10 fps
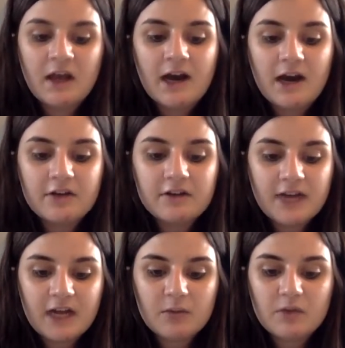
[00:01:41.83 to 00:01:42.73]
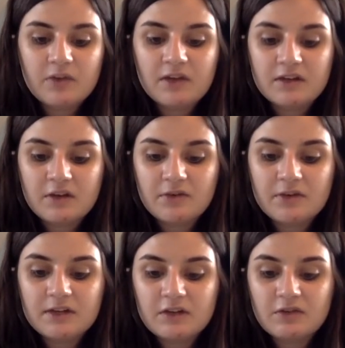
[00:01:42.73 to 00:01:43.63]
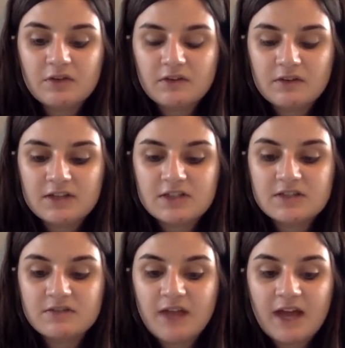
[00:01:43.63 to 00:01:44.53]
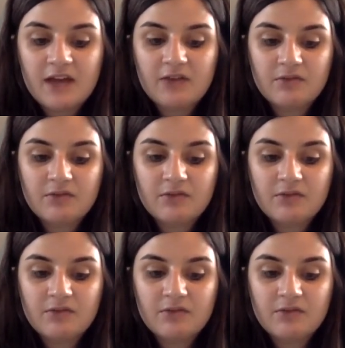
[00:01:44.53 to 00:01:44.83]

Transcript: Other animals look different at different stages of life.